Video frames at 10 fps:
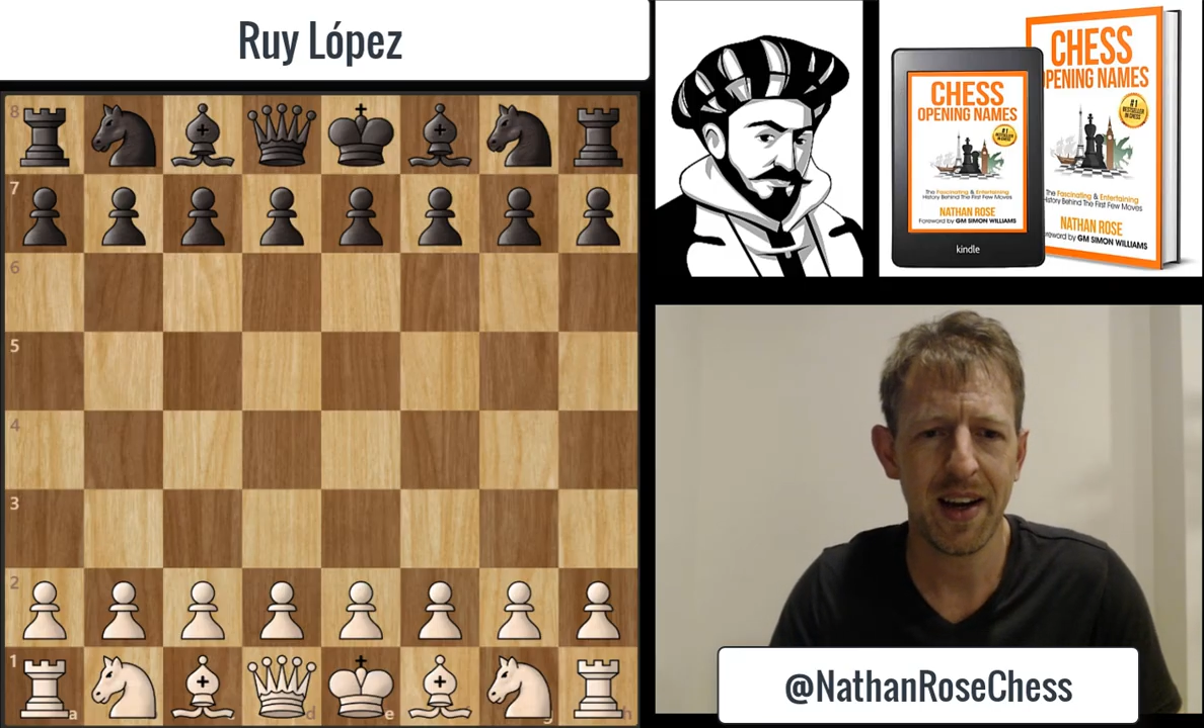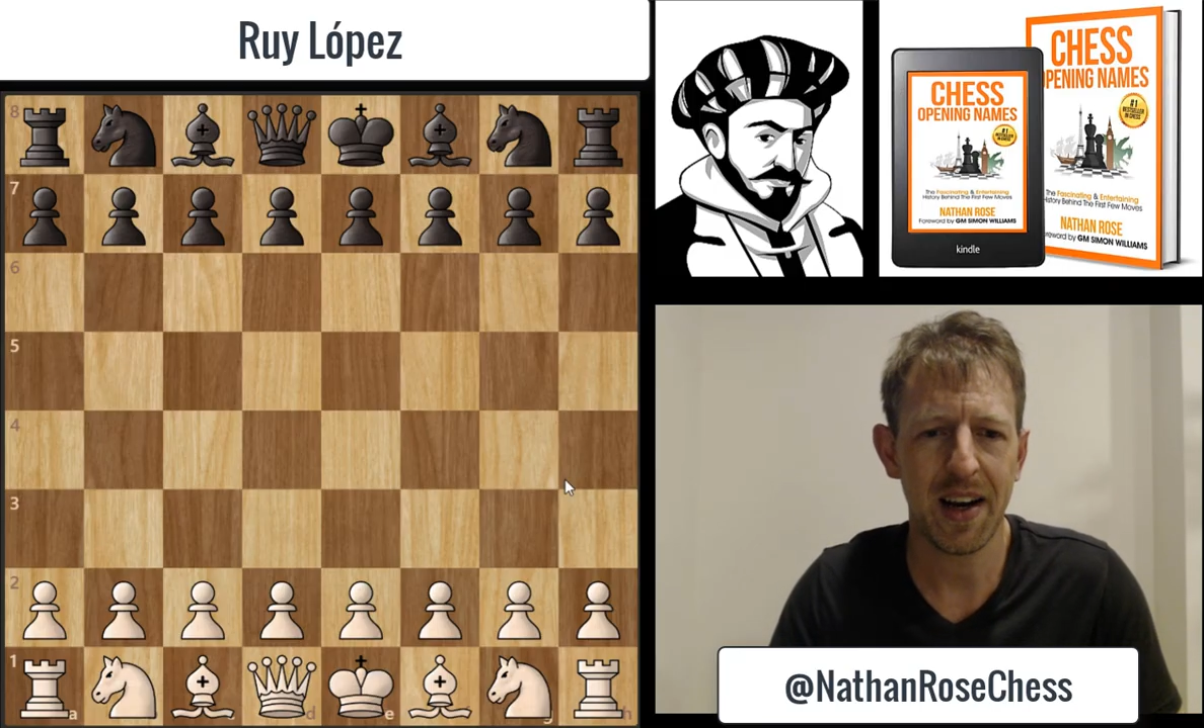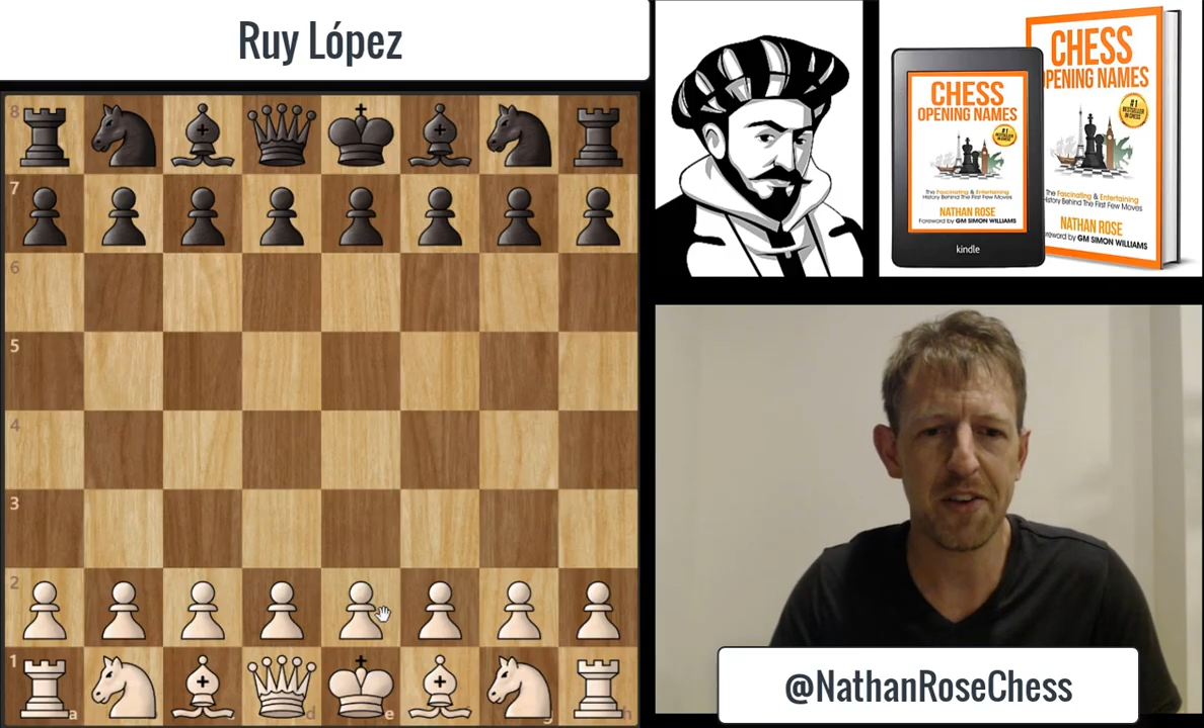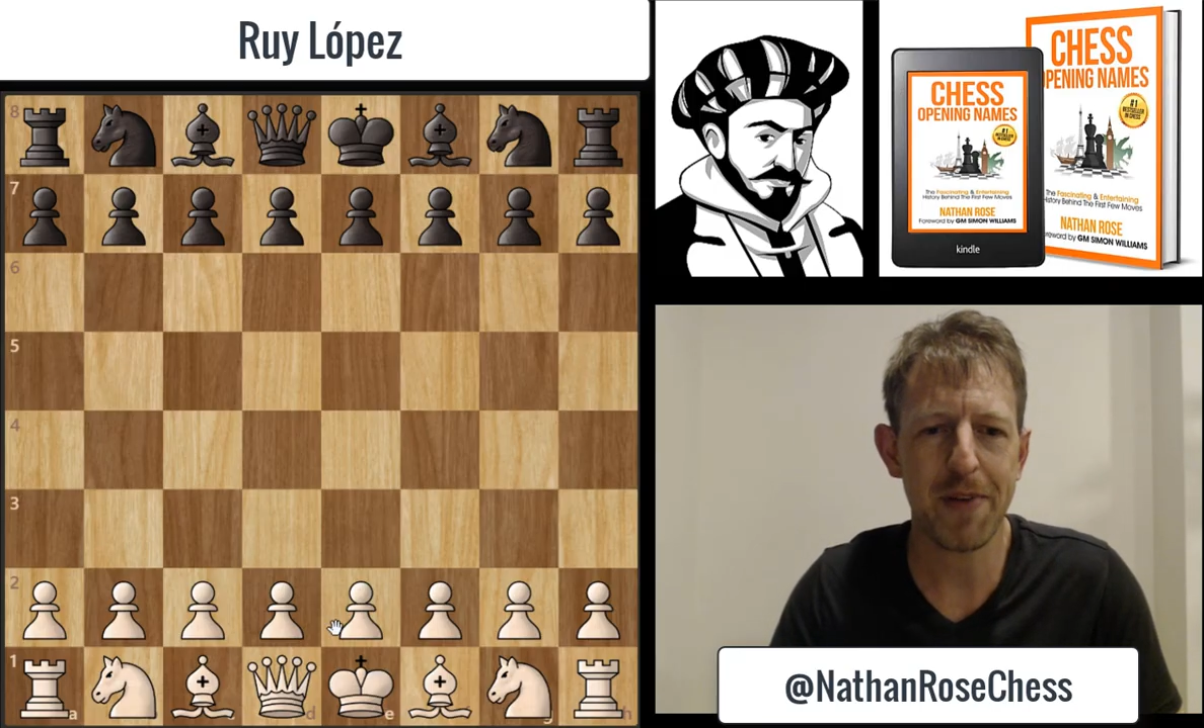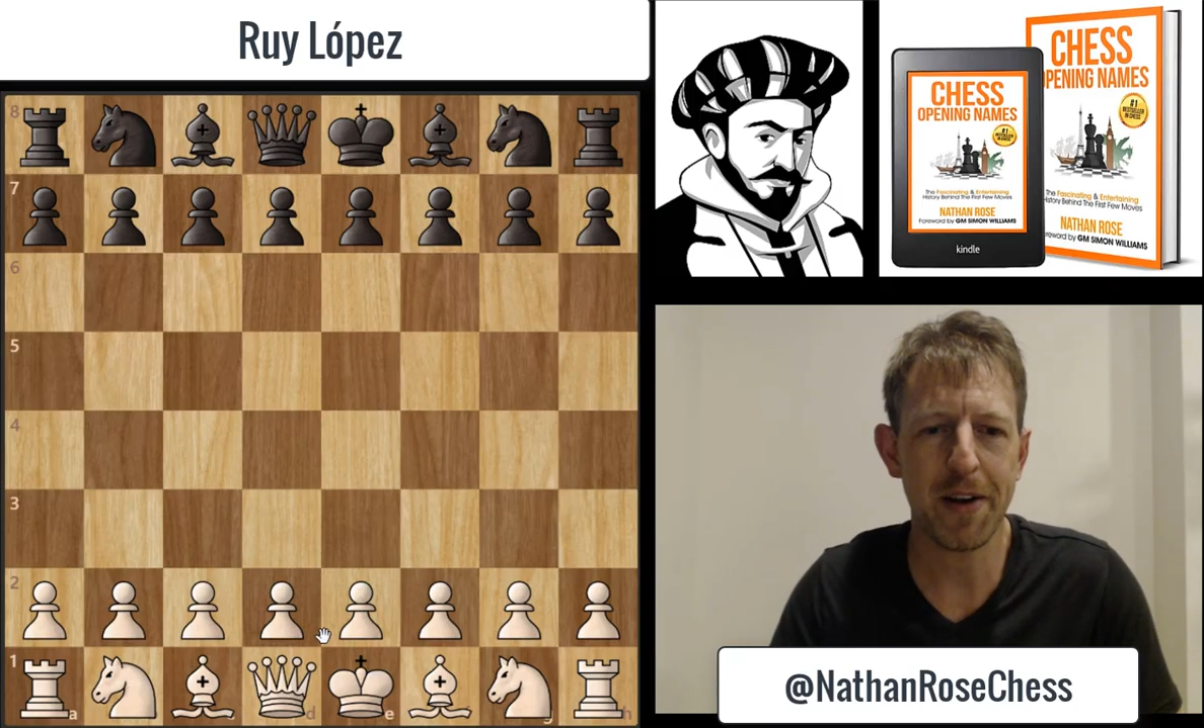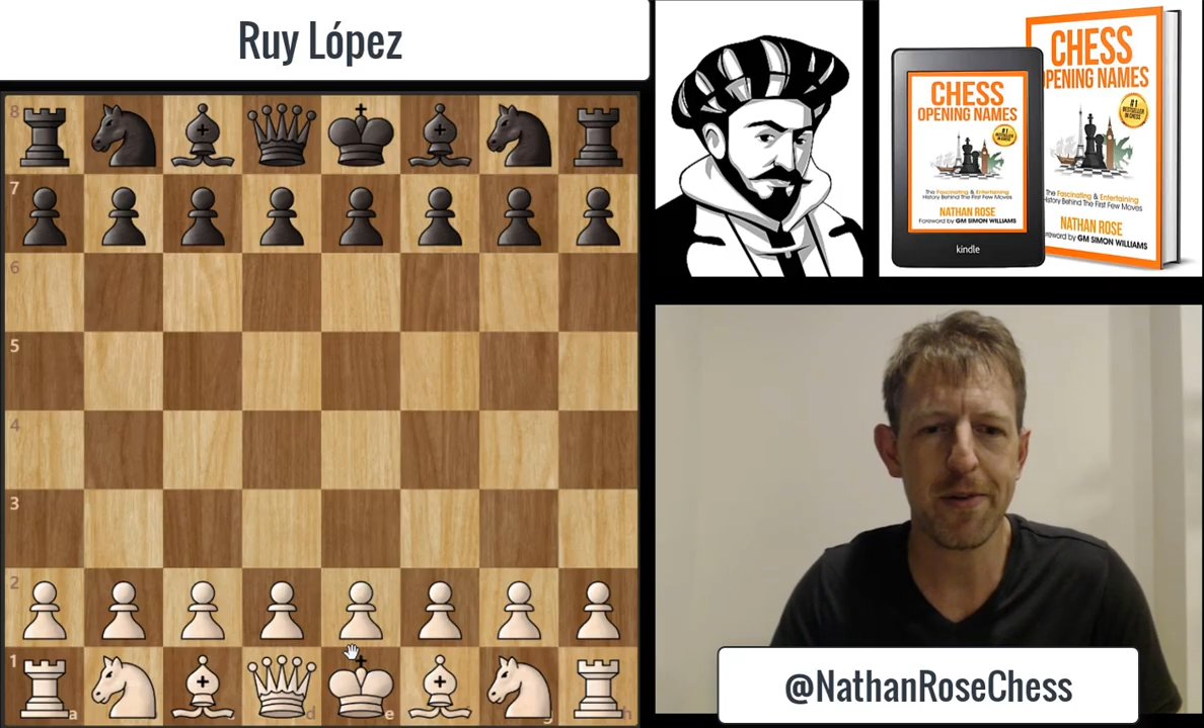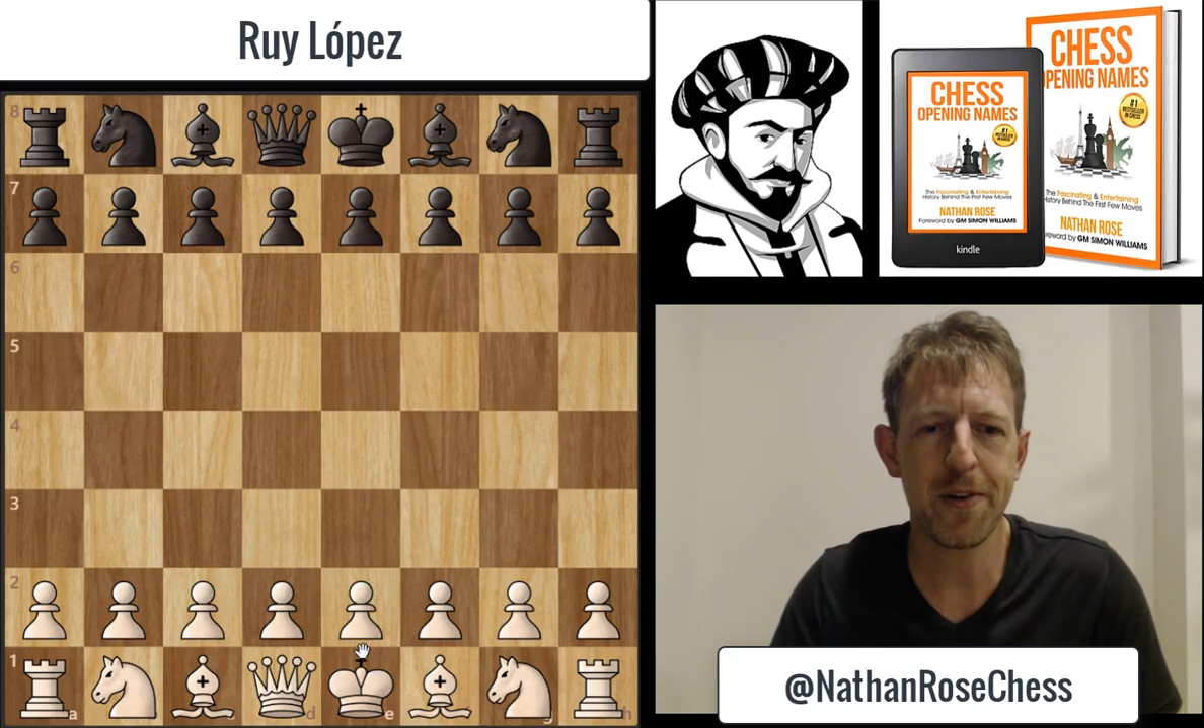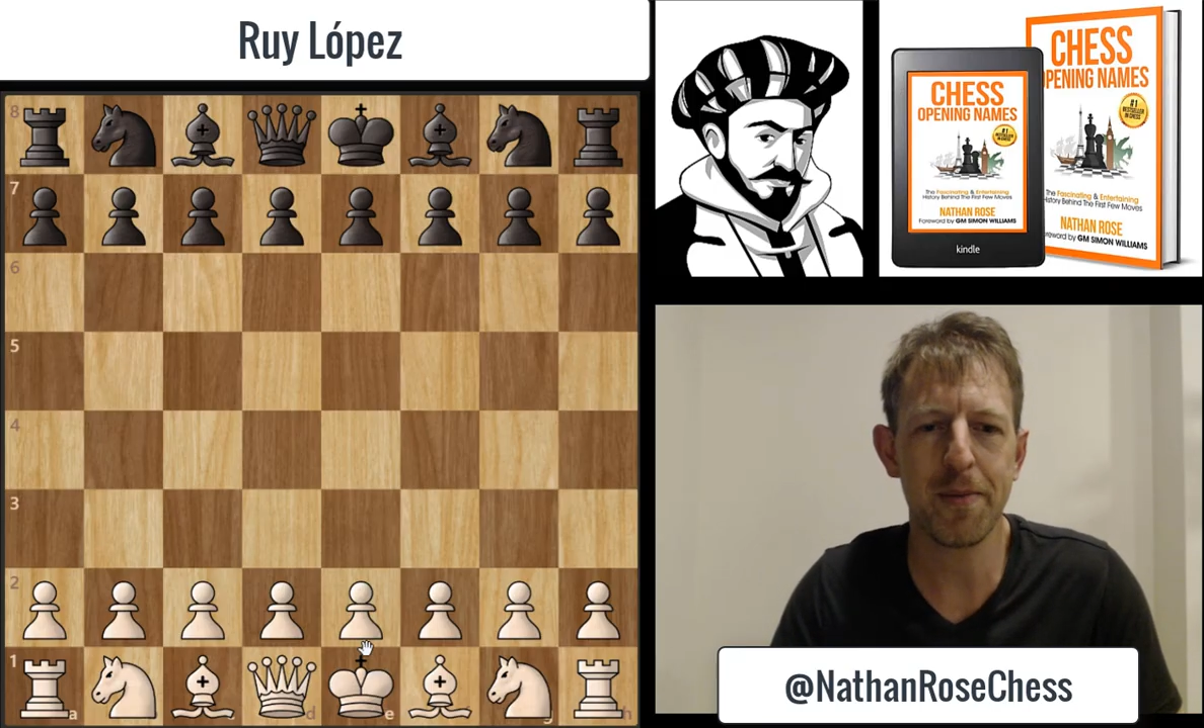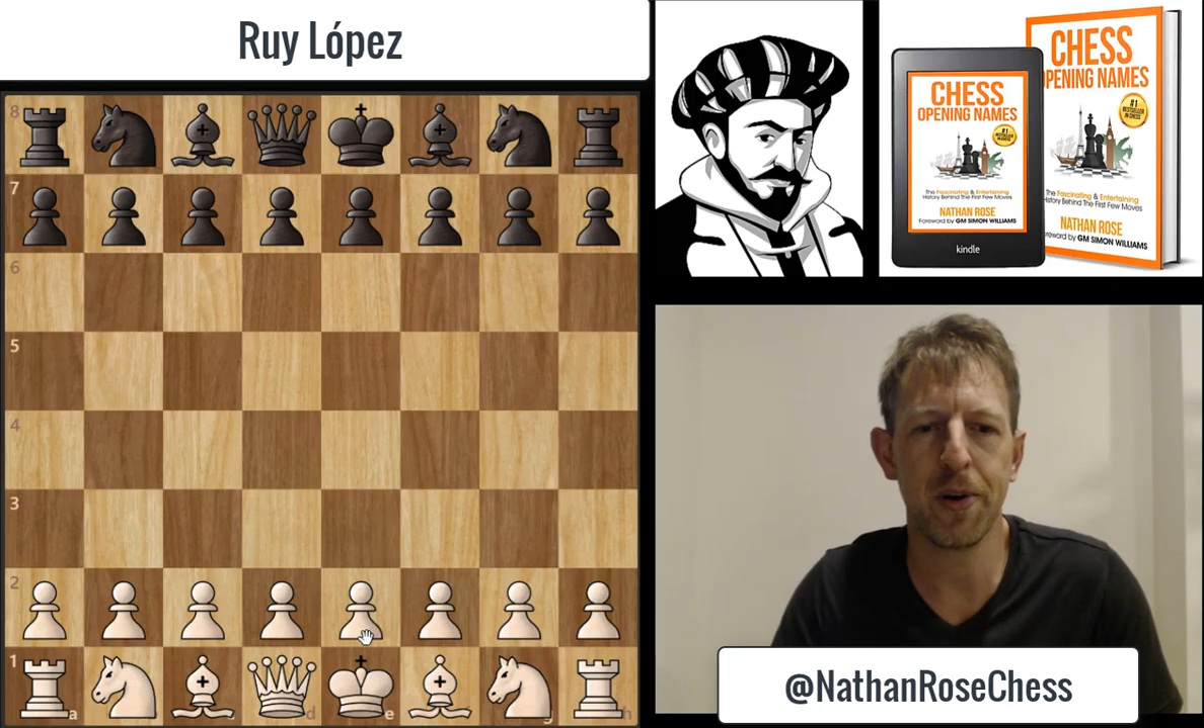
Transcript: Let's run through the